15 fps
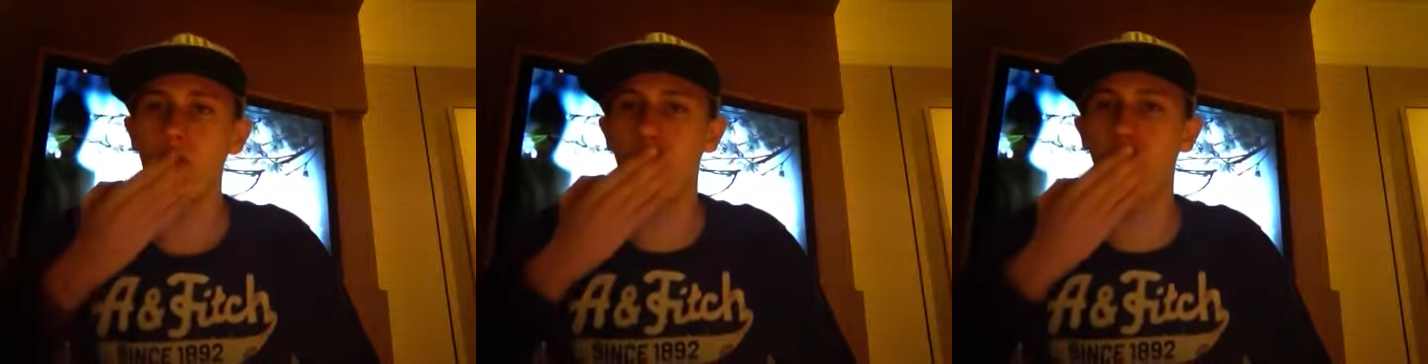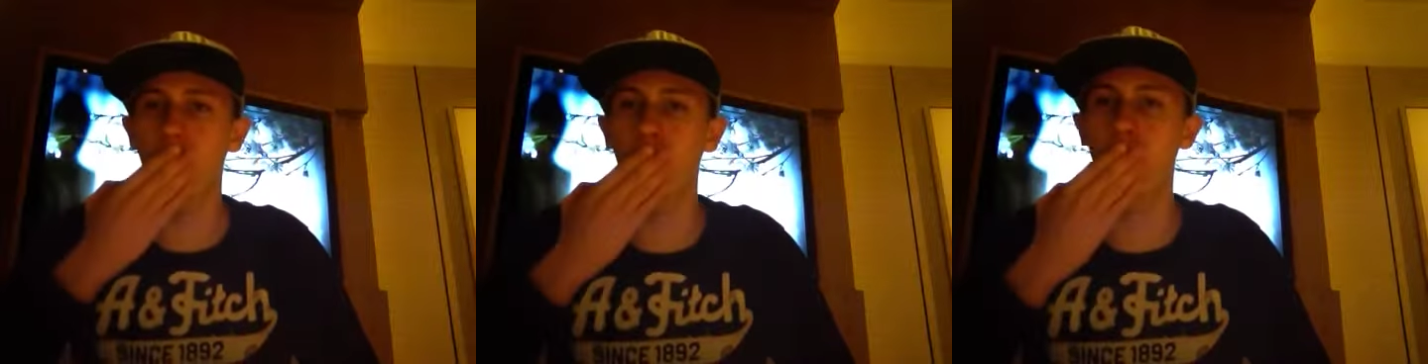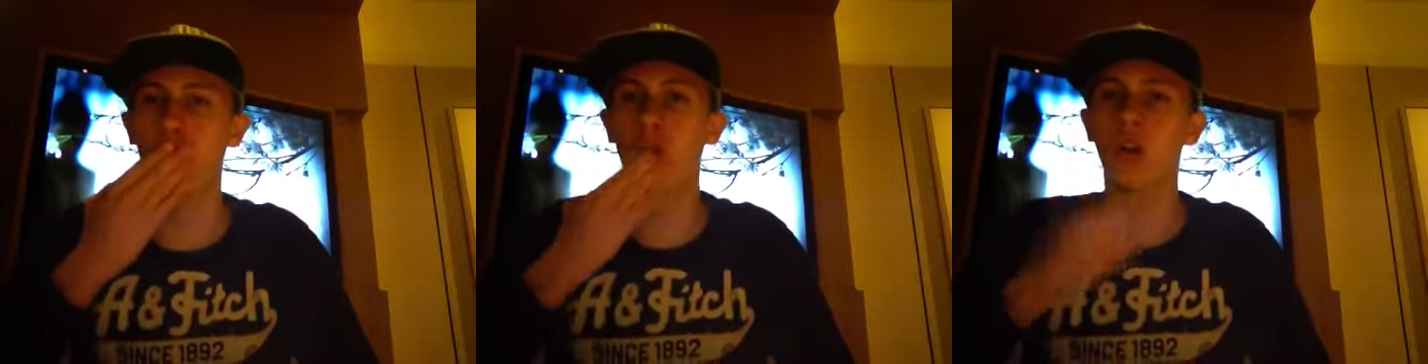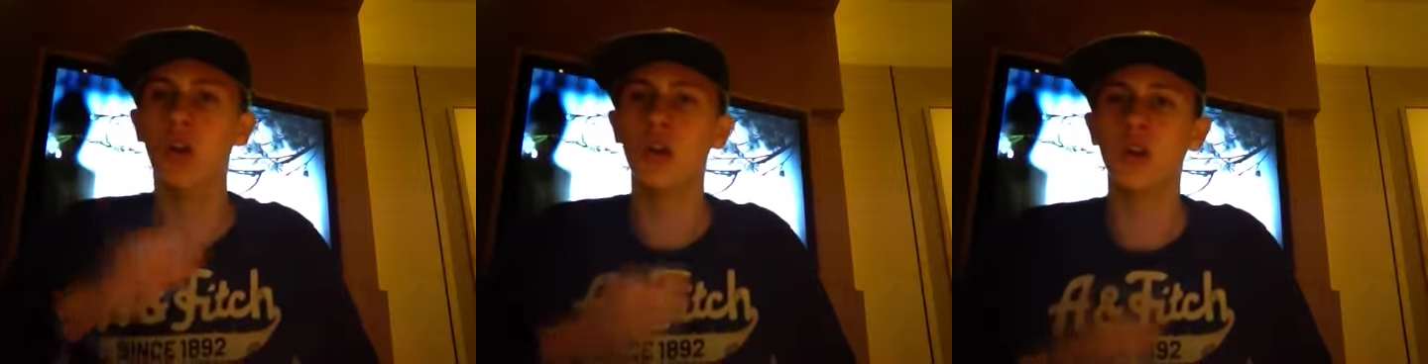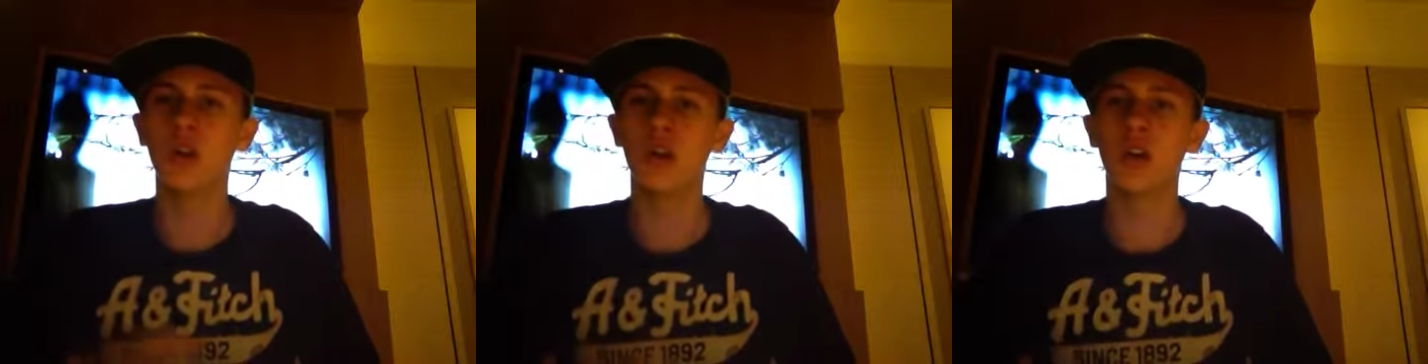the
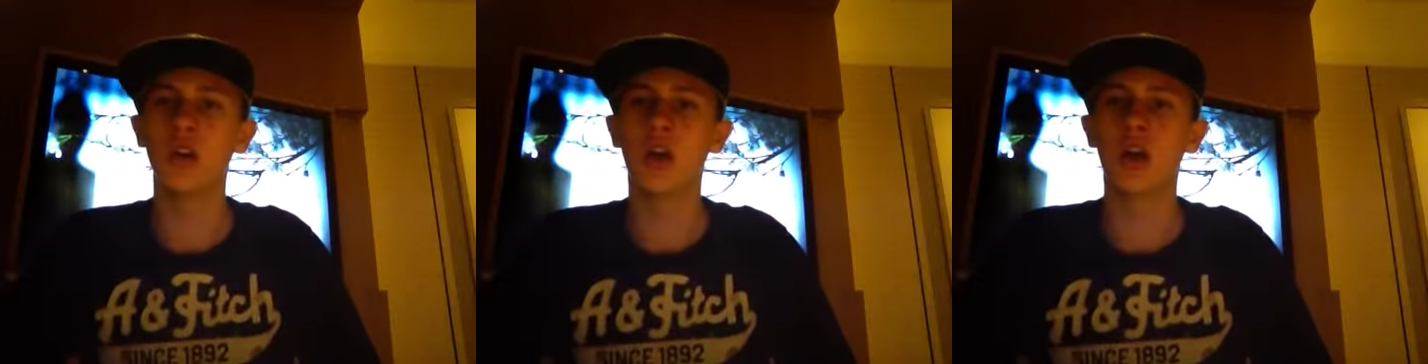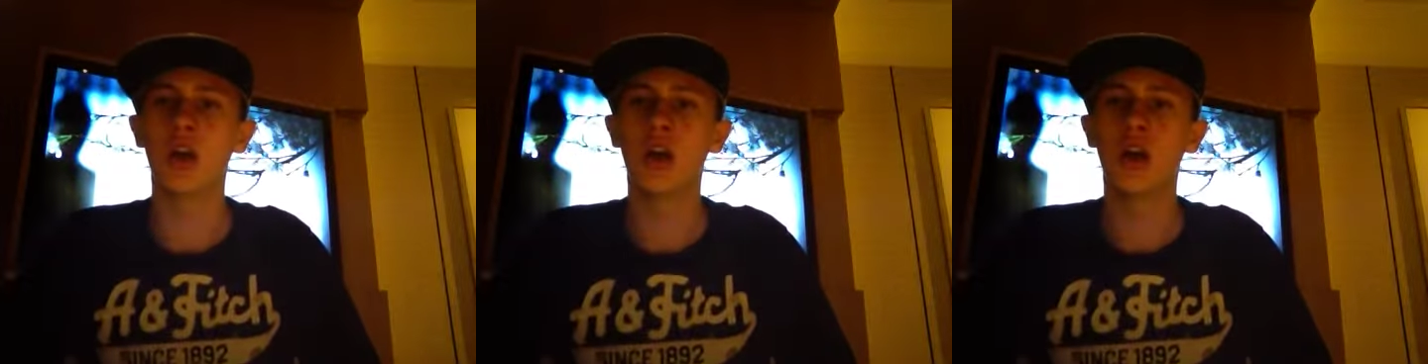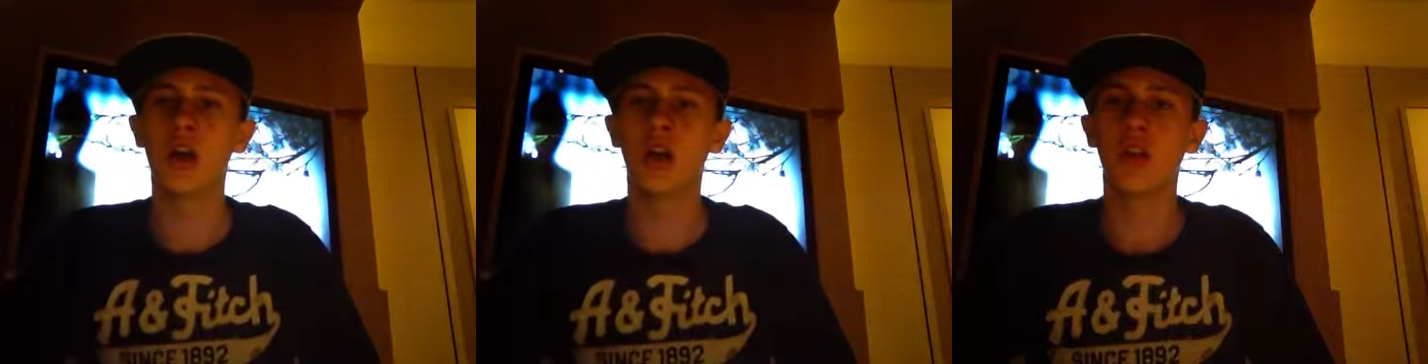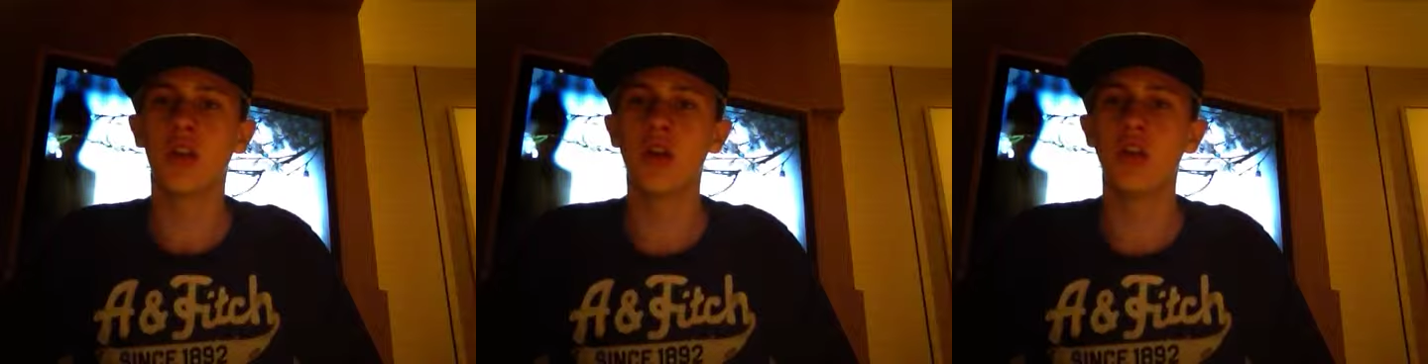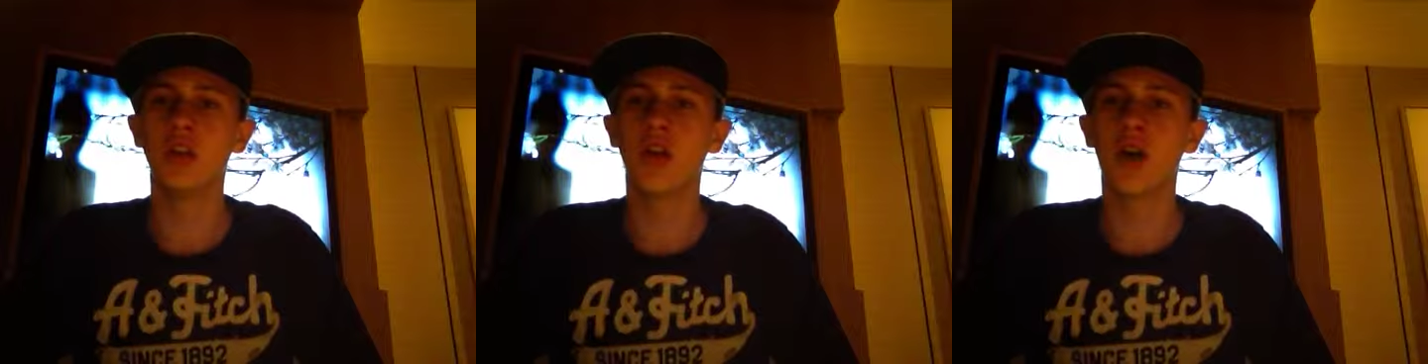
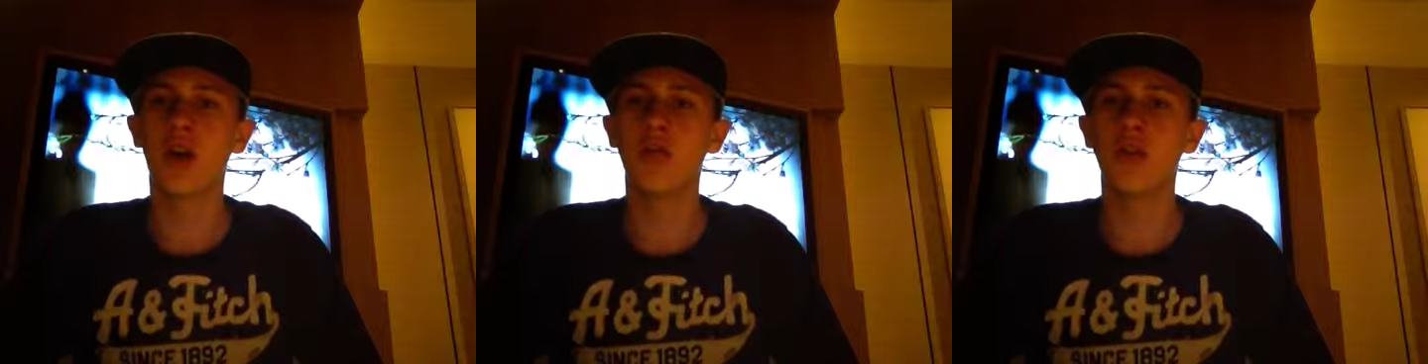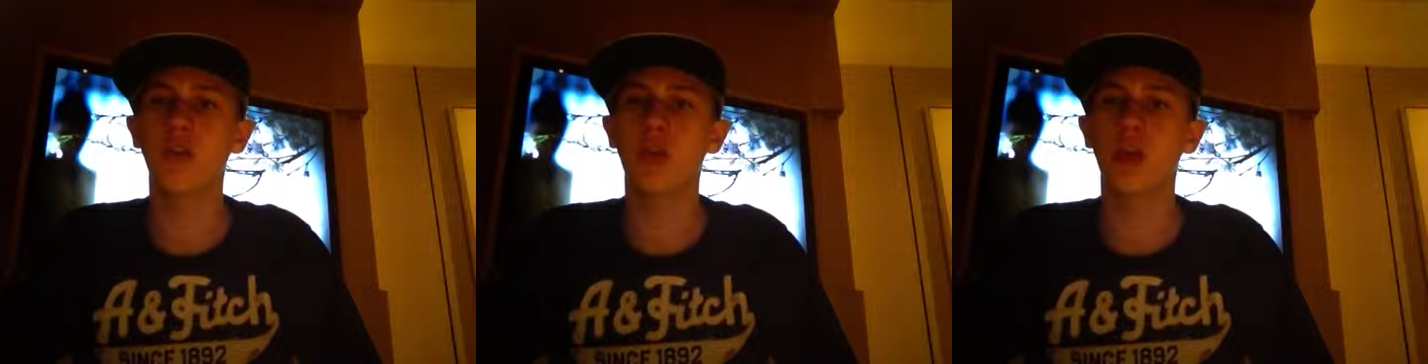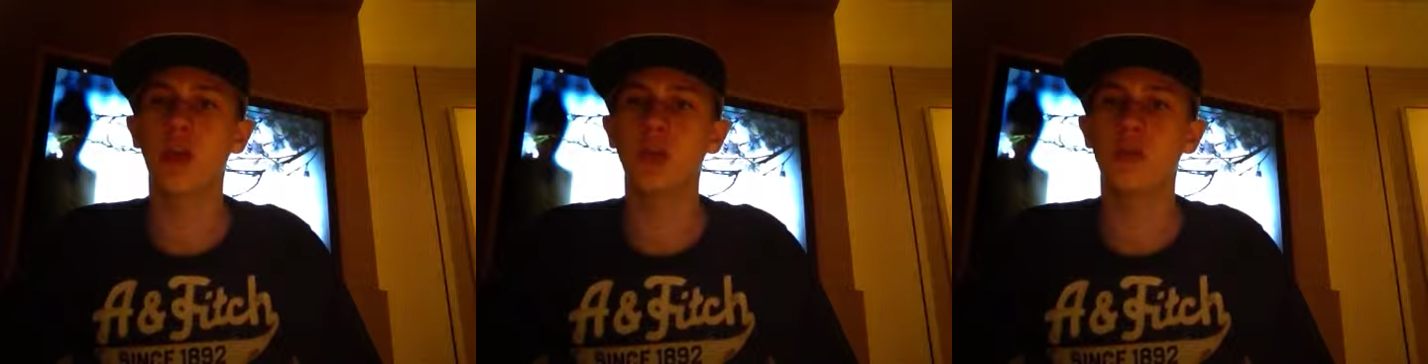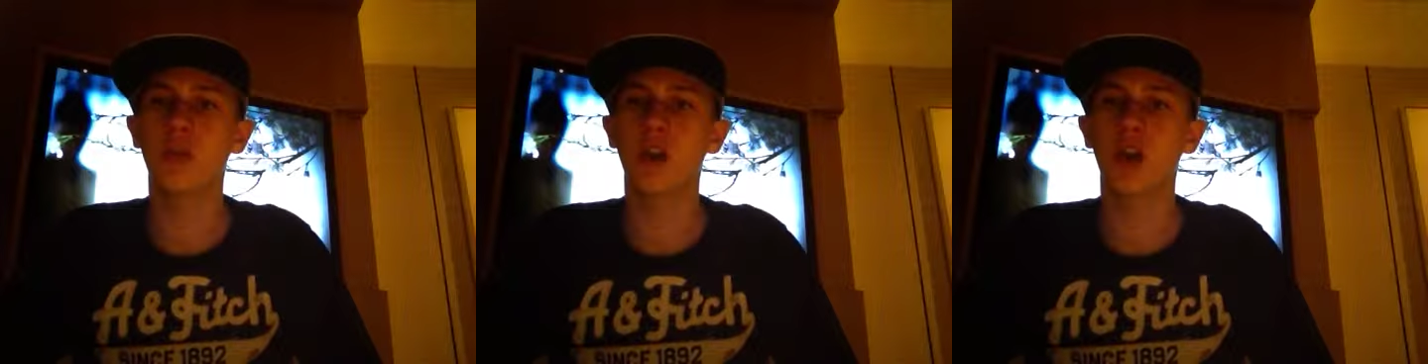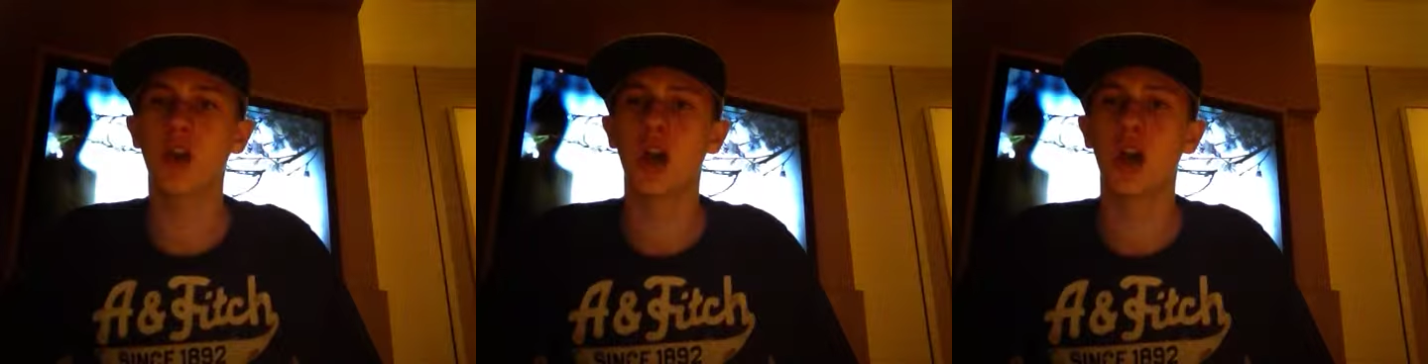reason why I'm doing it is
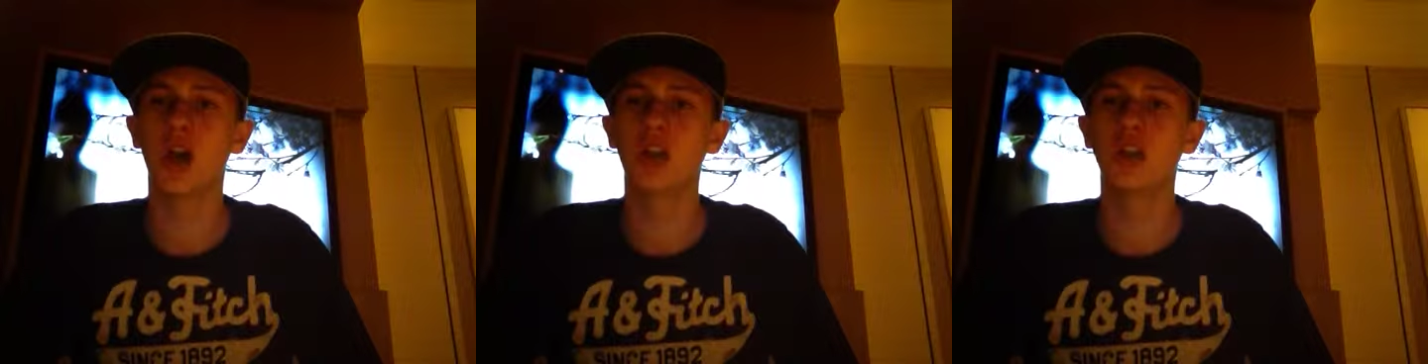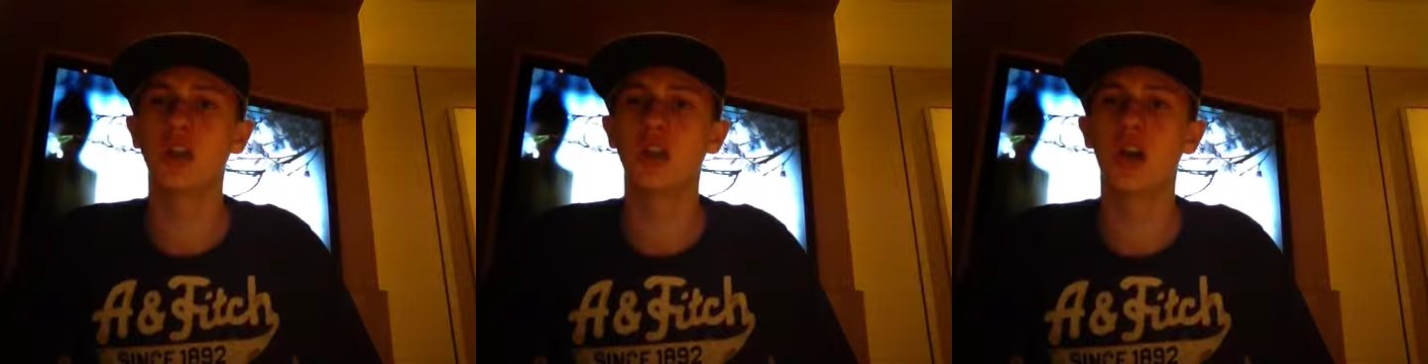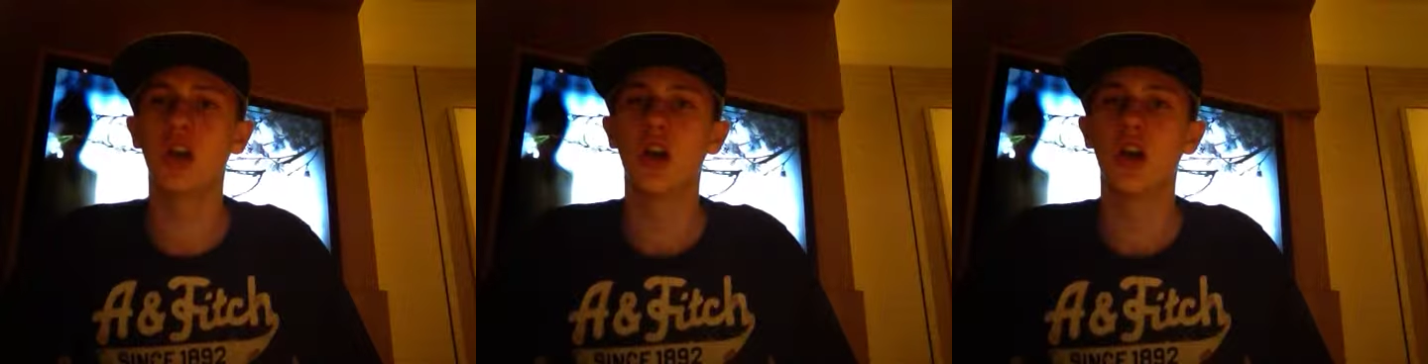because